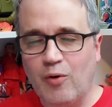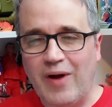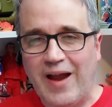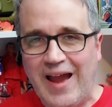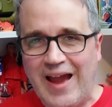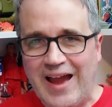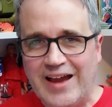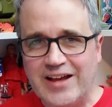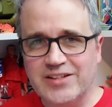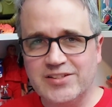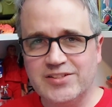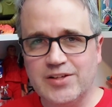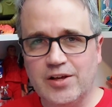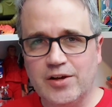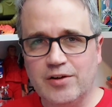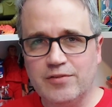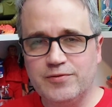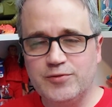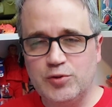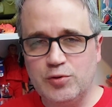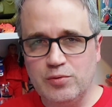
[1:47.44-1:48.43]
as
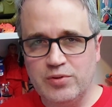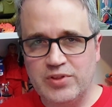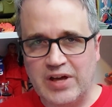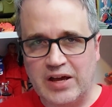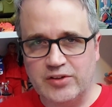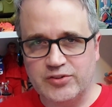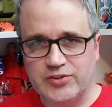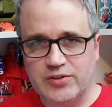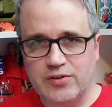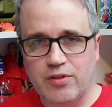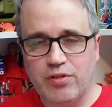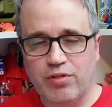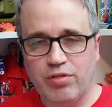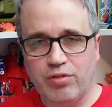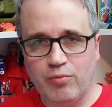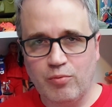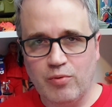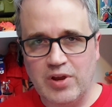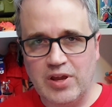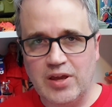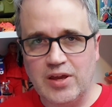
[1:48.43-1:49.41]
of
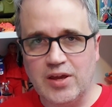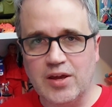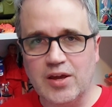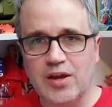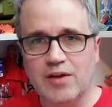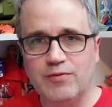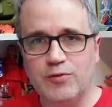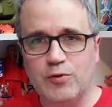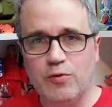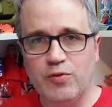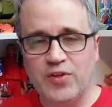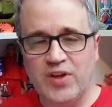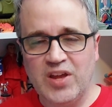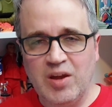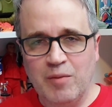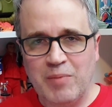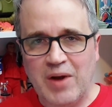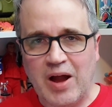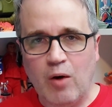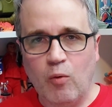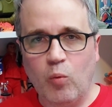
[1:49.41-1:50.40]
2003, if you think
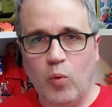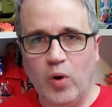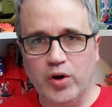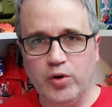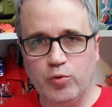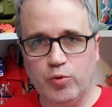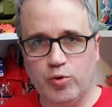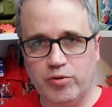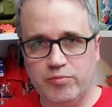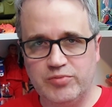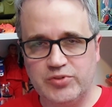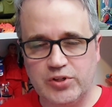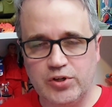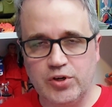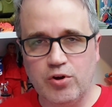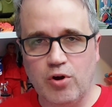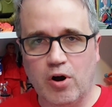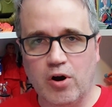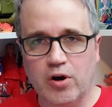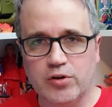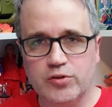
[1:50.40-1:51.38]
about what Crimson
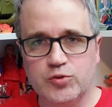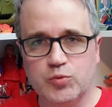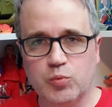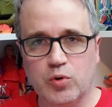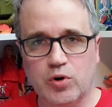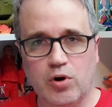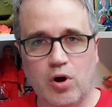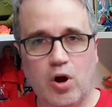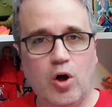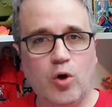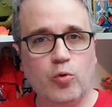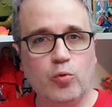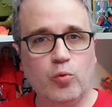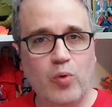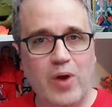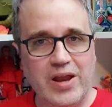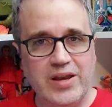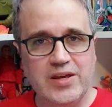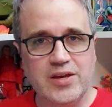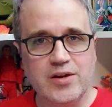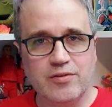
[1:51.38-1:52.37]
Guards were
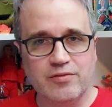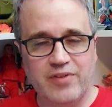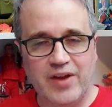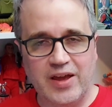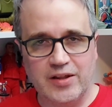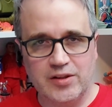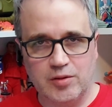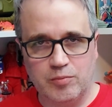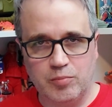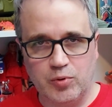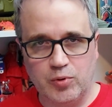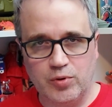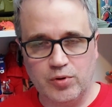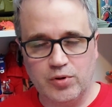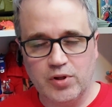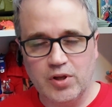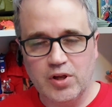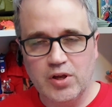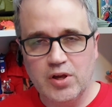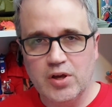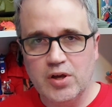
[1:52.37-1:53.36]
already available,
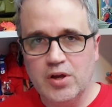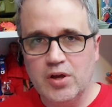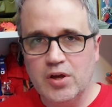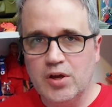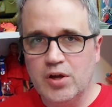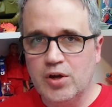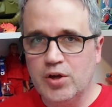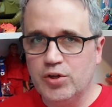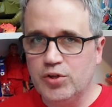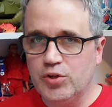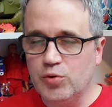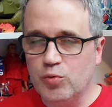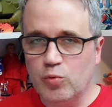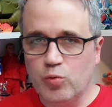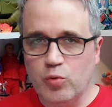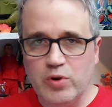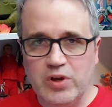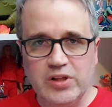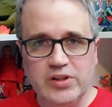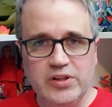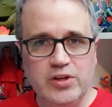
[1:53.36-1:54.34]
you
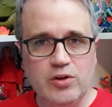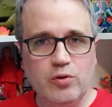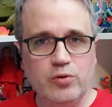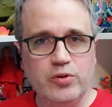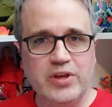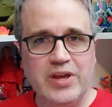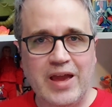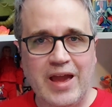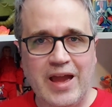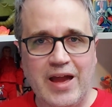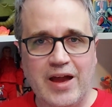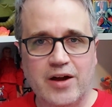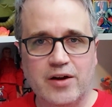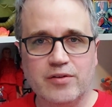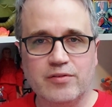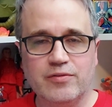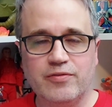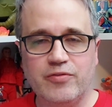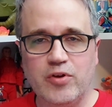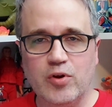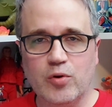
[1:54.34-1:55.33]
really only
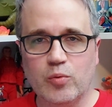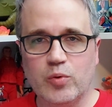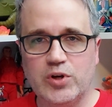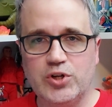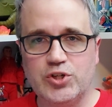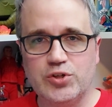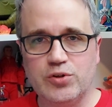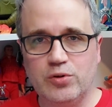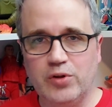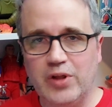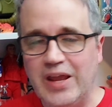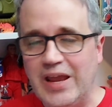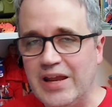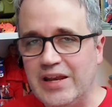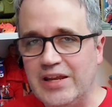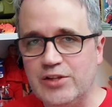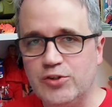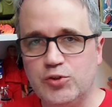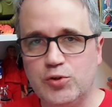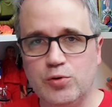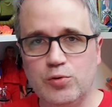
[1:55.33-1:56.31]
have the original
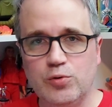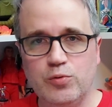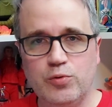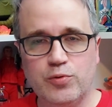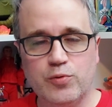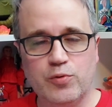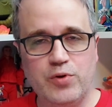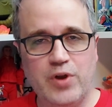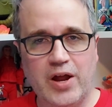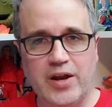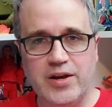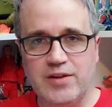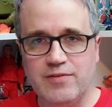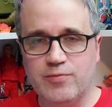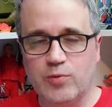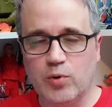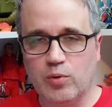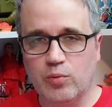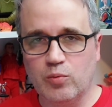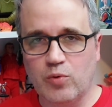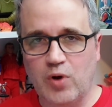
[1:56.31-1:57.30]
82 through
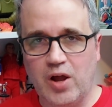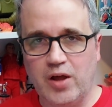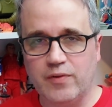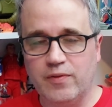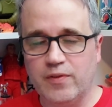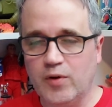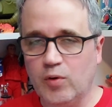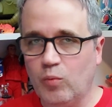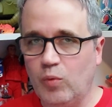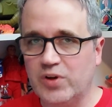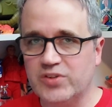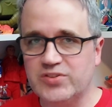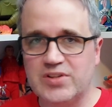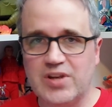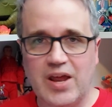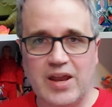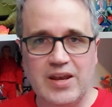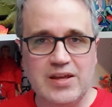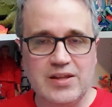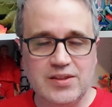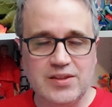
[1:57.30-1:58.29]
94 run. There wasn't
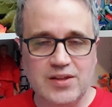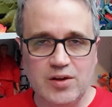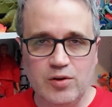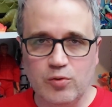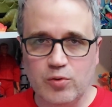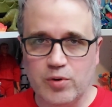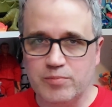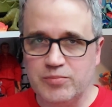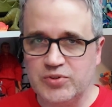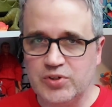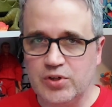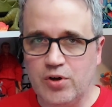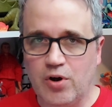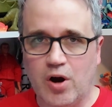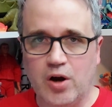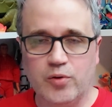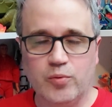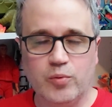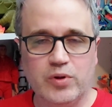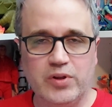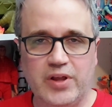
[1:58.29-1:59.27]
anything Crimson
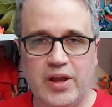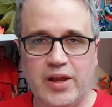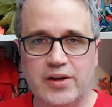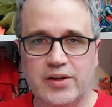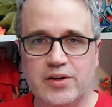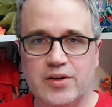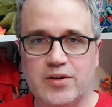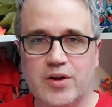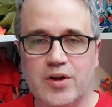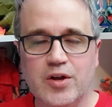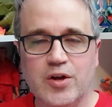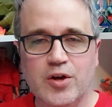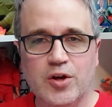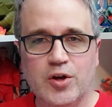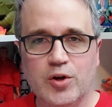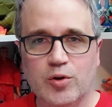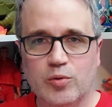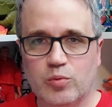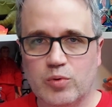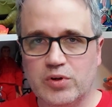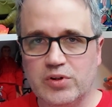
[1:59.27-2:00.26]
Guard related
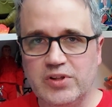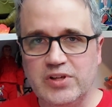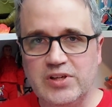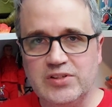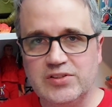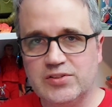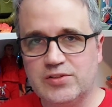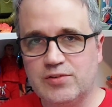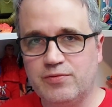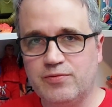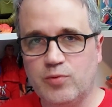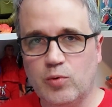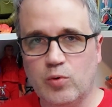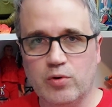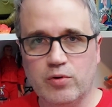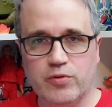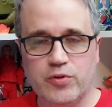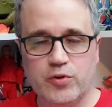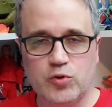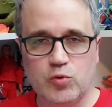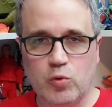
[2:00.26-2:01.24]
released
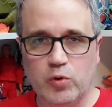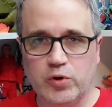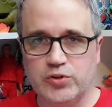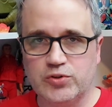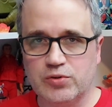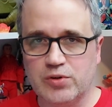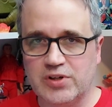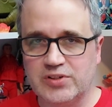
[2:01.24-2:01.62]
for the Toys R Us